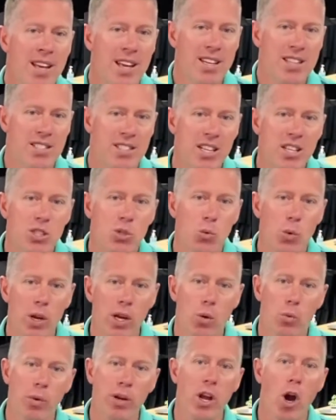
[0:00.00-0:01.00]
is this
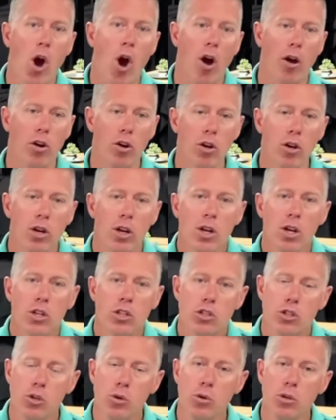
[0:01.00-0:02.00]
week we honor
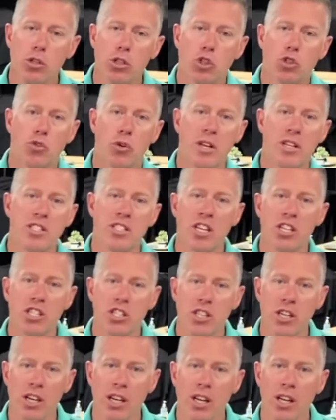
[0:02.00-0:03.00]
students
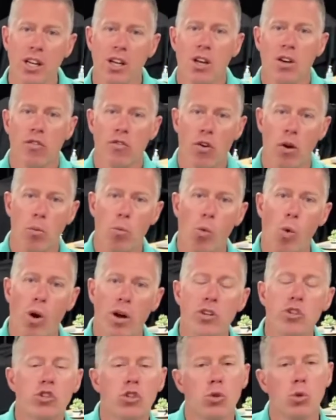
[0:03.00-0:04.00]
transitioning from
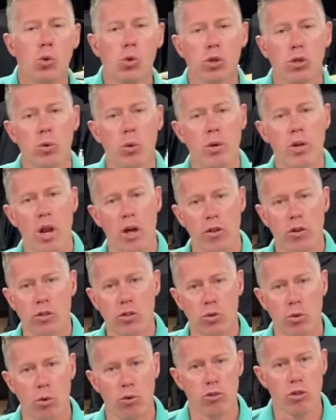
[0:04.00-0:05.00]
one school to another school.